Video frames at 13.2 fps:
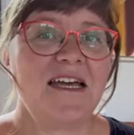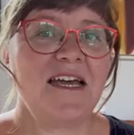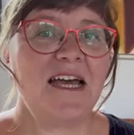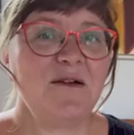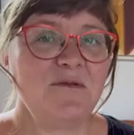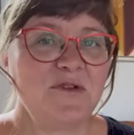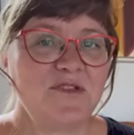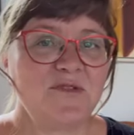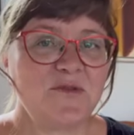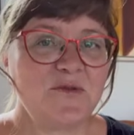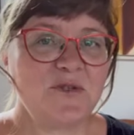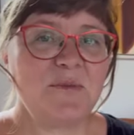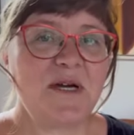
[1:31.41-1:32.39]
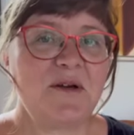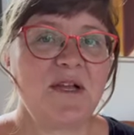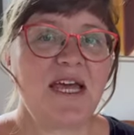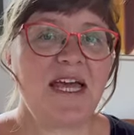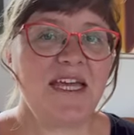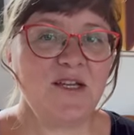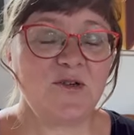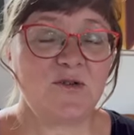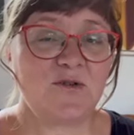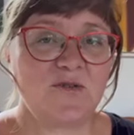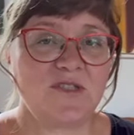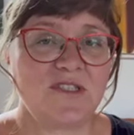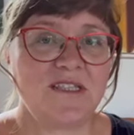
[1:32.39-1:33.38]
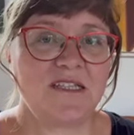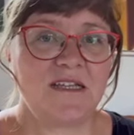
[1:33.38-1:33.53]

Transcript: I will talk about iCords.